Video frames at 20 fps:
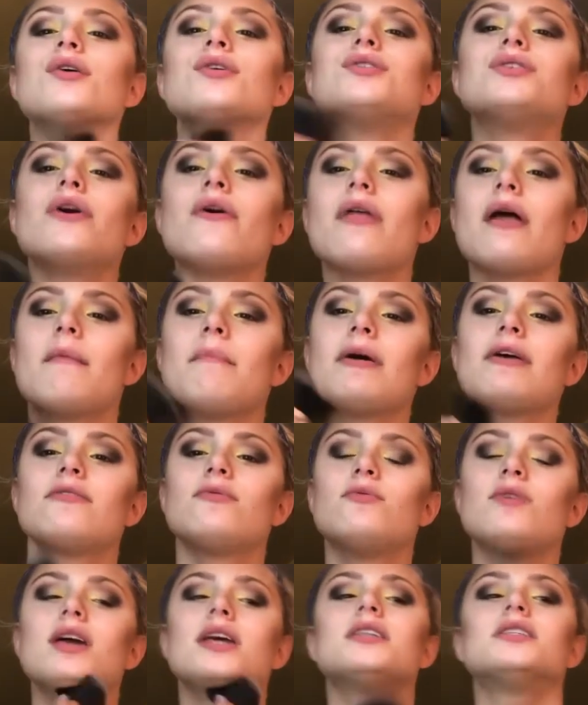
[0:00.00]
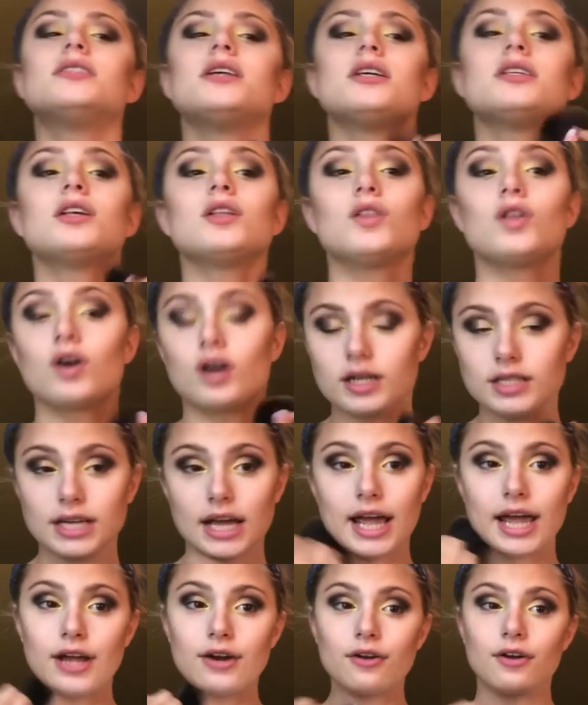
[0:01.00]
so that my face doesn't look
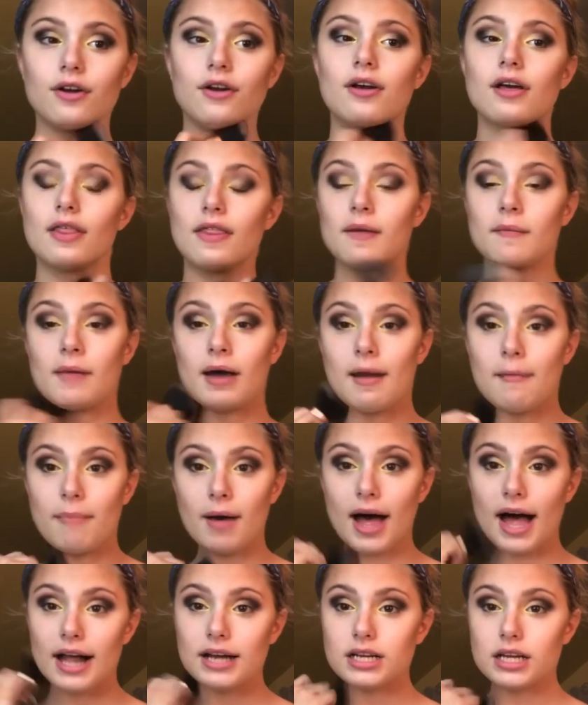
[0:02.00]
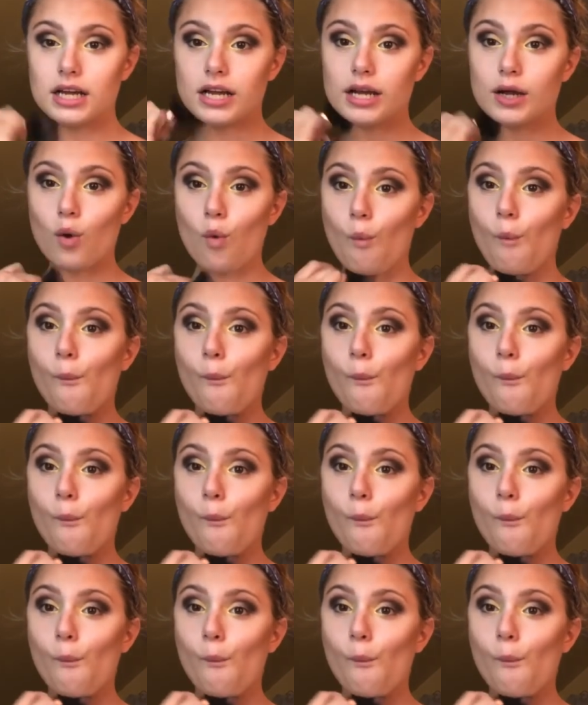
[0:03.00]
tanner than my body.